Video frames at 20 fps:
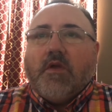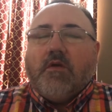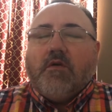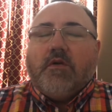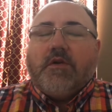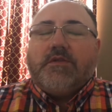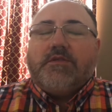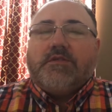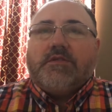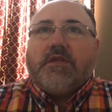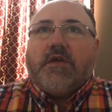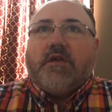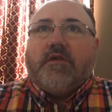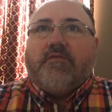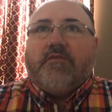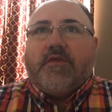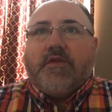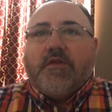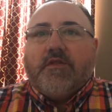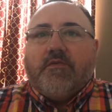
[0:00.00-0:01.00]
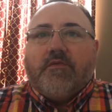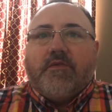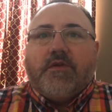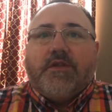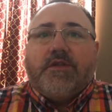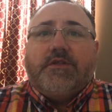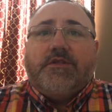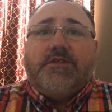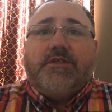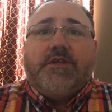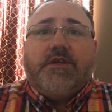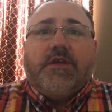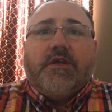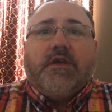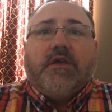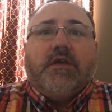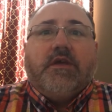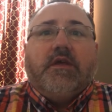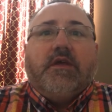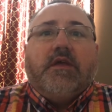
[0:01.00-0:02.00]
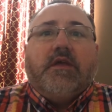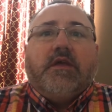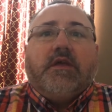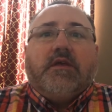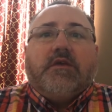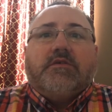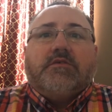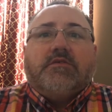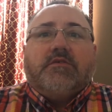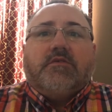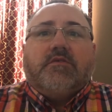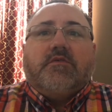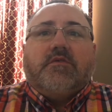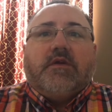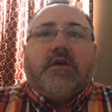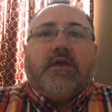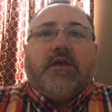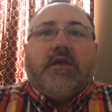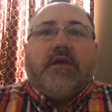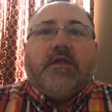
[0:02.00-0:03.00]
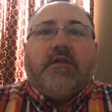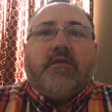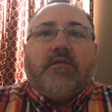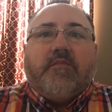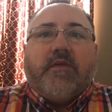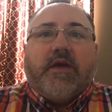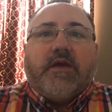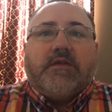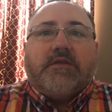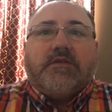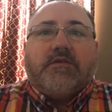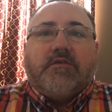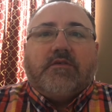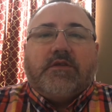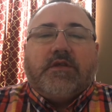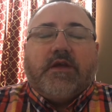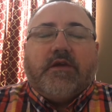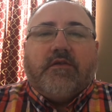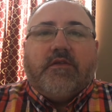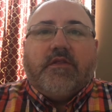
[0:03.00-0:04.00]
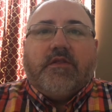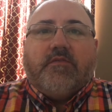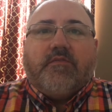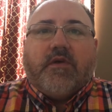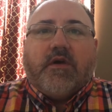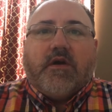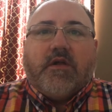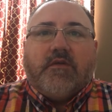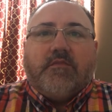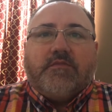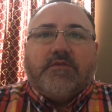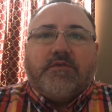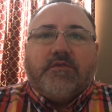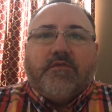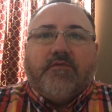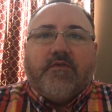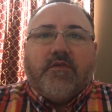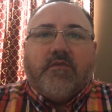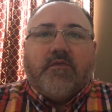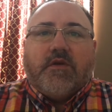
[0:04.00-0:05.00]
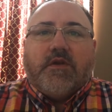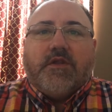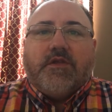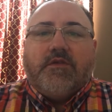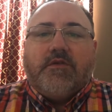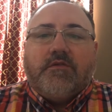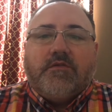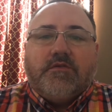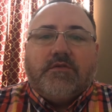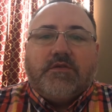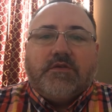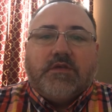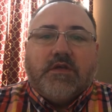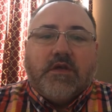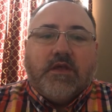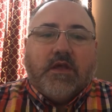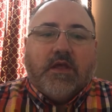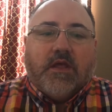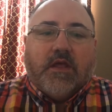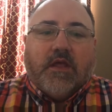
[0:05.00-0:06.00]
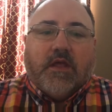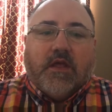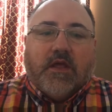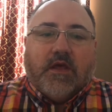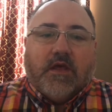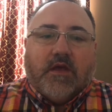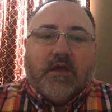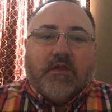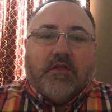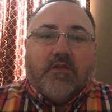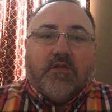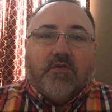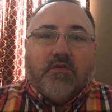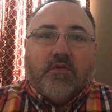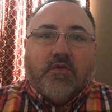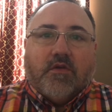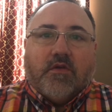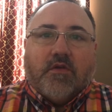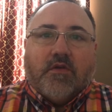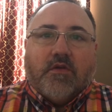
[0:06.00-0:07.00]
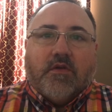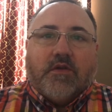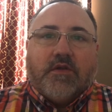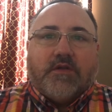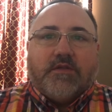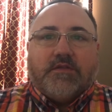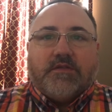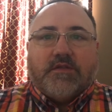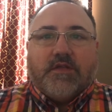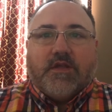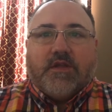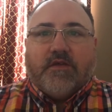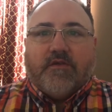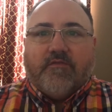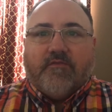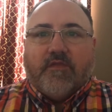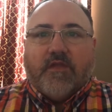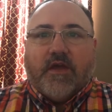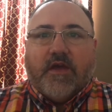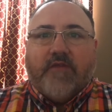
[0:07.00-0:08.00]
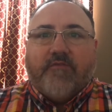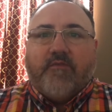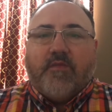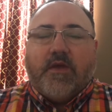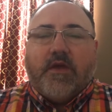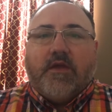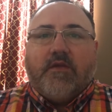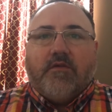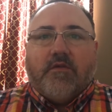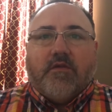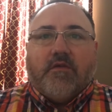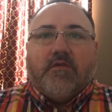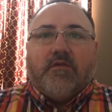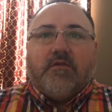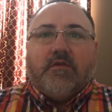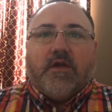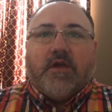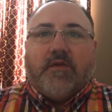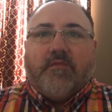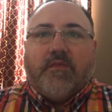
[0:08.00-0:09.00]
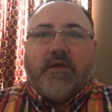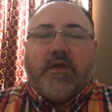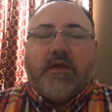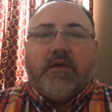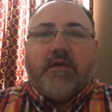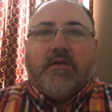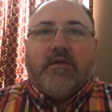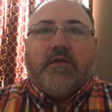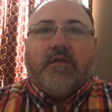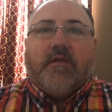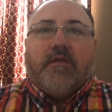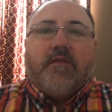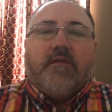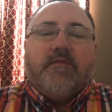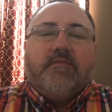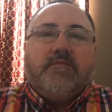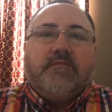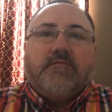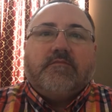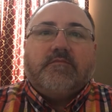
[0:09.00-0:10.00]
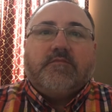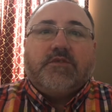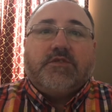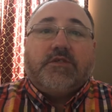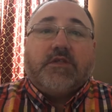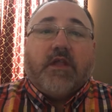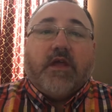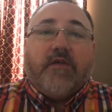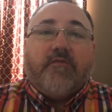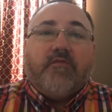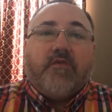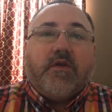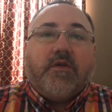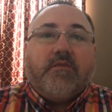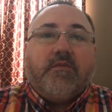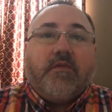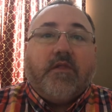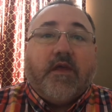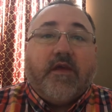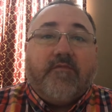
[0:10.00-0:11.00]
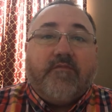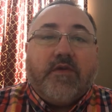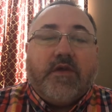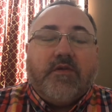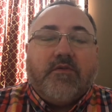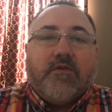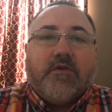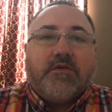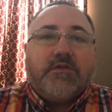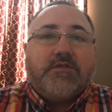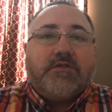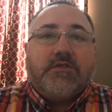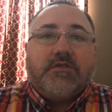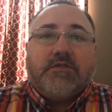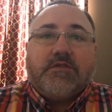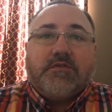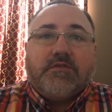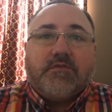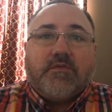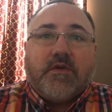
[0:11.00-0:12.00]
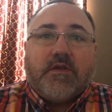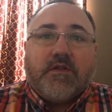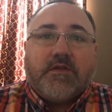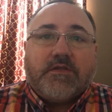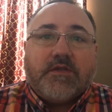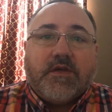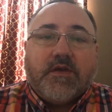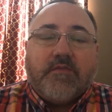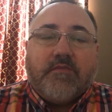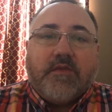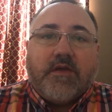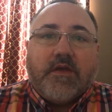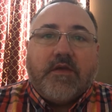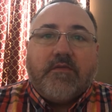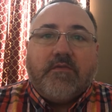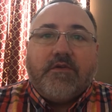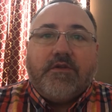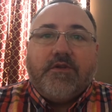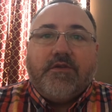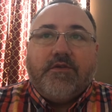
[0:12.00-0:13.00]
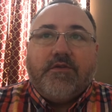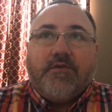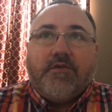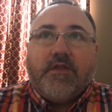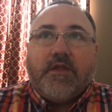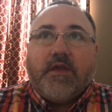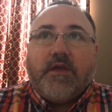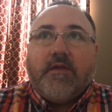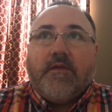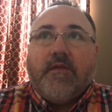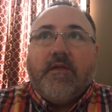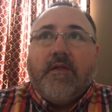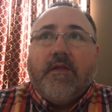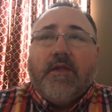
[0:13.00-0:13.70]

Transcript: oh, I just thought of another one, a jig. So again, the bass are down at the bottom, so if you want to use a lure instead of live bait or cut bait, which live bait works just as well as cut bait when you're doing that.